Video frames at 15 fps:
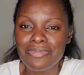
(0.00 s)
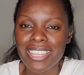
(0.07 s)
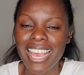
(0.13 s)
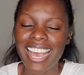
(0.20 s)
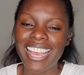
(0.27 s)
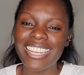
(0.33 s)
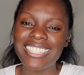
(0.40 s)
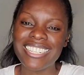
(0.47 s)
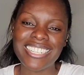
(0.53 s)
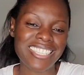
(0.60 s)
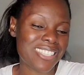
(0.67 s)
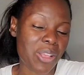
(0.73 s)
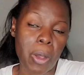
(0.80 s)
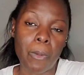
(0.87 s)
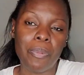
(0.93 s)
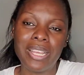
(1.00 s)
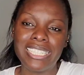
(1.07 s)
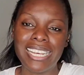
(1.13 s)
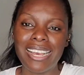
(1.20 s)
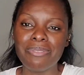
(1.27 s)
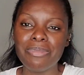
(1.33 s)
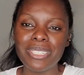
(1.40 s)
I just opened
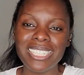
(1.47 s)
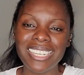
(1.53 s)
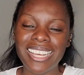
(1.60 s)
up.